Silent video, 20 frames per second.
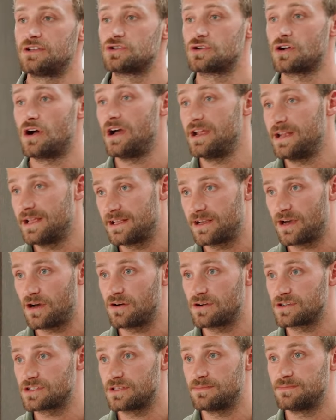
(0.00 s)
Try and
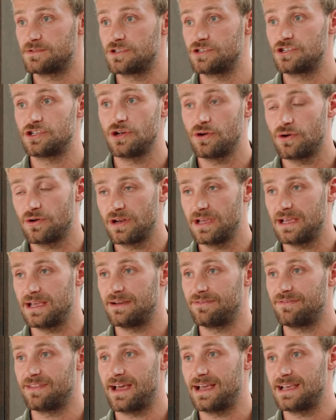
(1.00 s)
encourage them to chew on it.
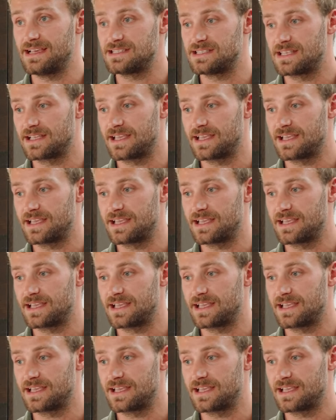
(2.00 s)
If that is